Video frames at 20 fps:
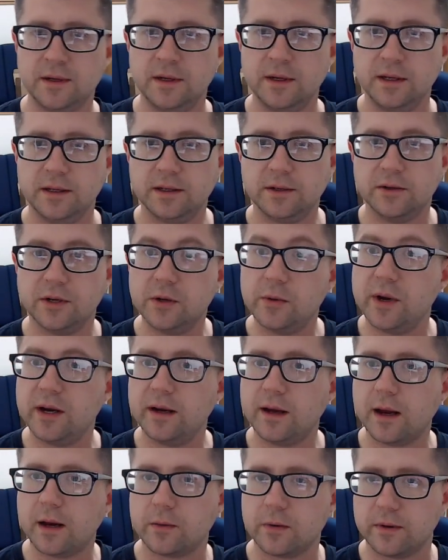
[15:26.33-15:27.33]
The only way
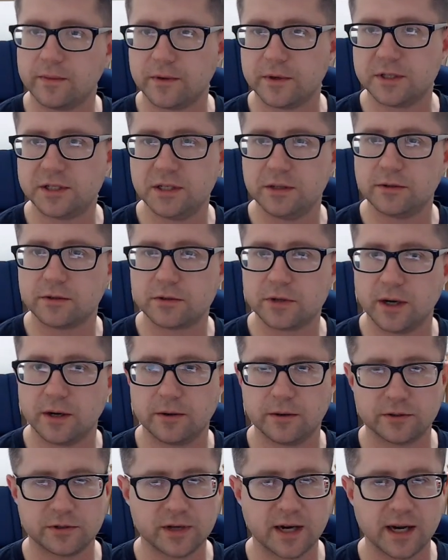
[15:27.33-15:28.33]
to get a reverse secret
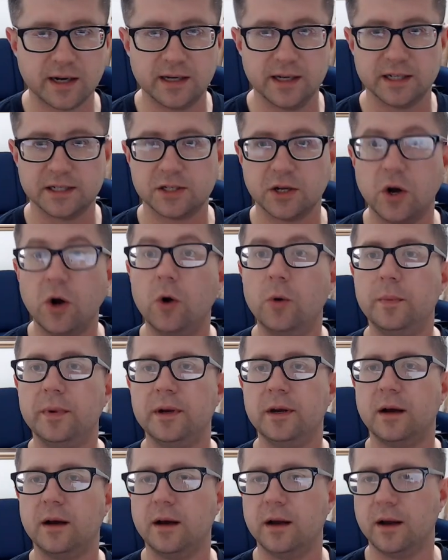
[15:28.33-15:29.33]
Trihorn Dragon is to
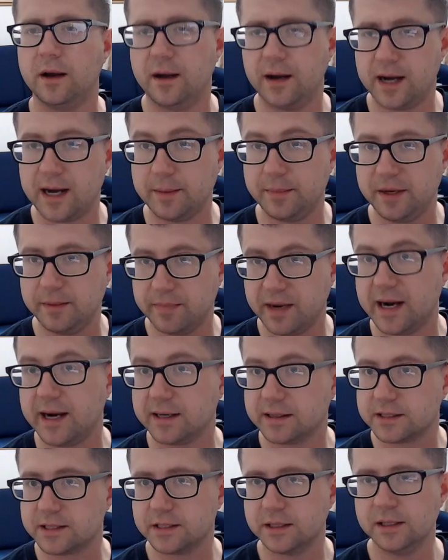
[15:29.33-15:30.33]
open a hobby
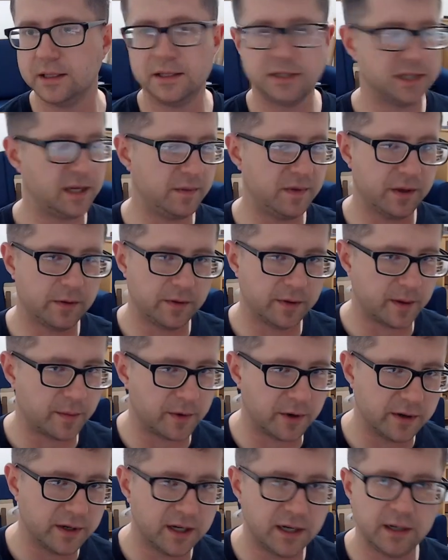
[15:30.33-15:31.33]
box. Same thing with
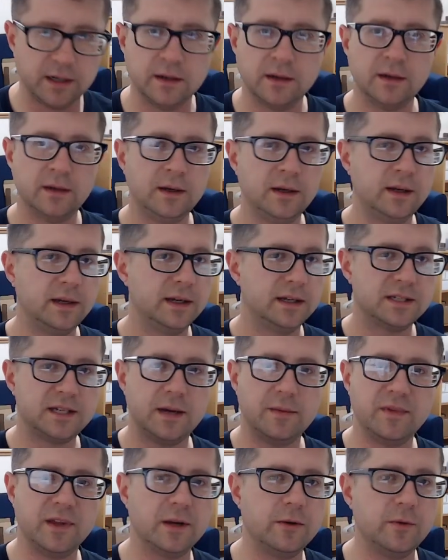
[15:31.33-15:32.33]
MRD.
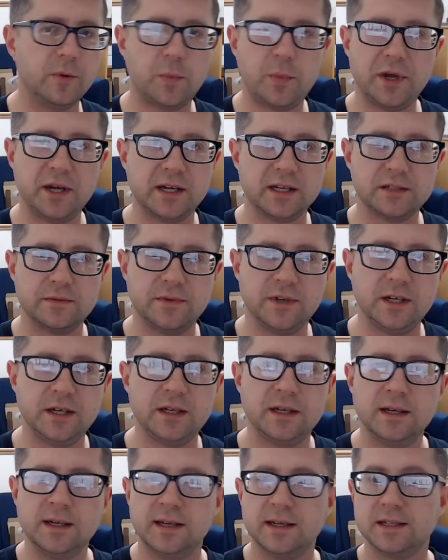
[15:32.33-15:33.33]
Same thing with
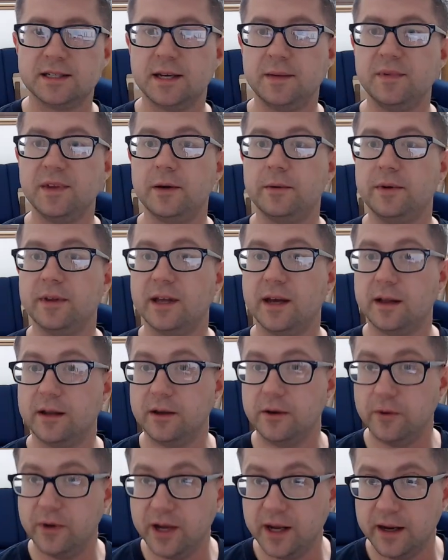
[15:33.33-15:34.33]
PSV. Same thing with
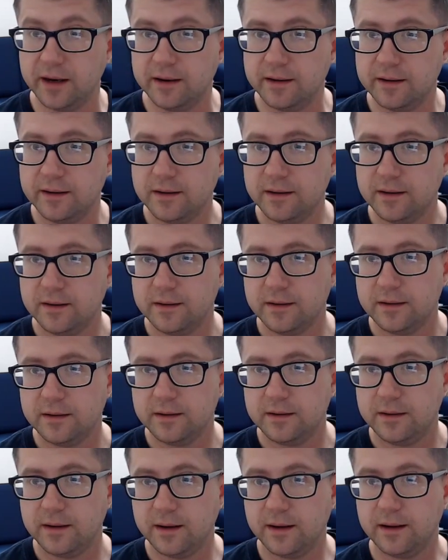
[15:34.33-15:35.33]
LON.
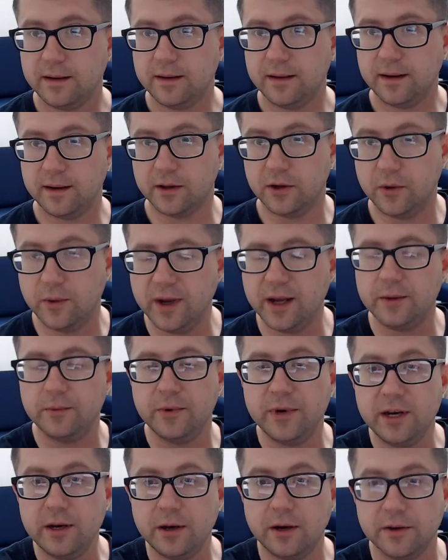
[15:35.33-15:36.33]
LON,
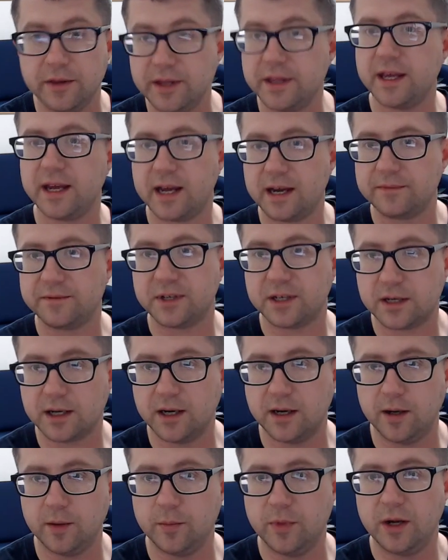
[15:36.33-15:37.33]
we know that they have to
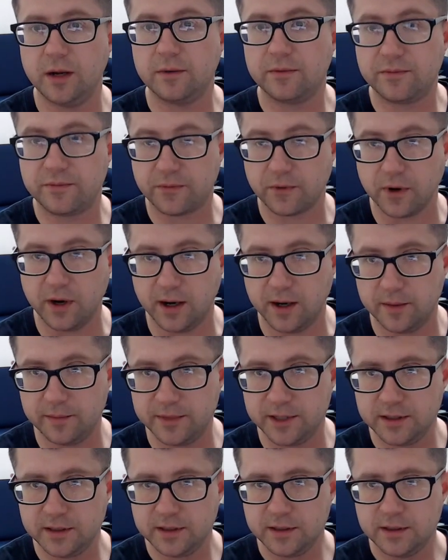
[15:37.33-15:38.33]
come
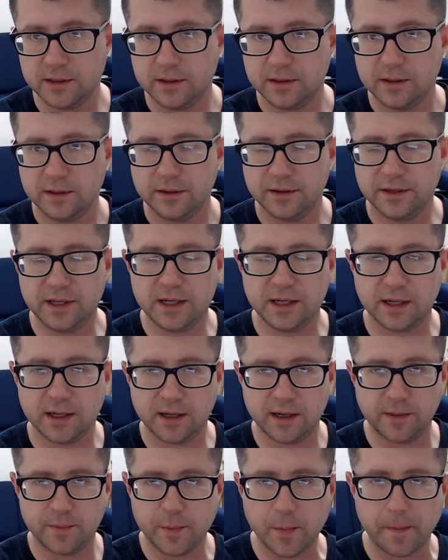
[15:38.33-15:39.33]
from
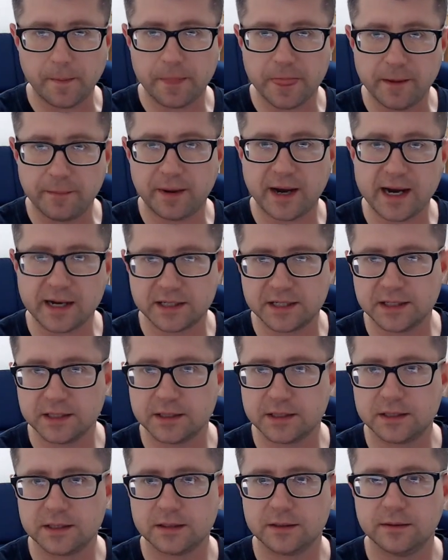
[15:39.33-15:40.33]
the
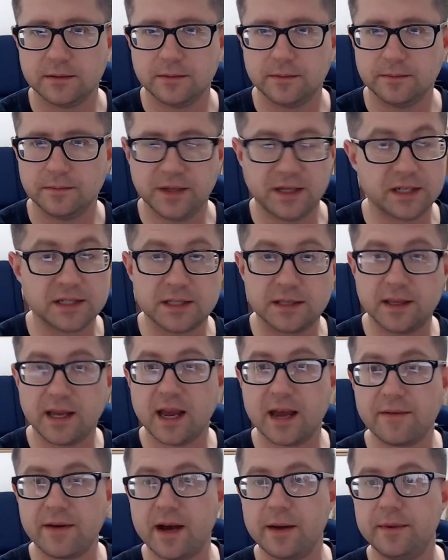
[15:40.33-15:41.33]
boxes because they
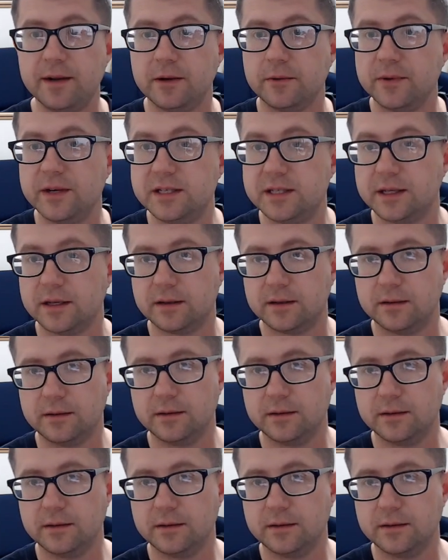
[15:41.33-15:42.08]
have hobby and retail.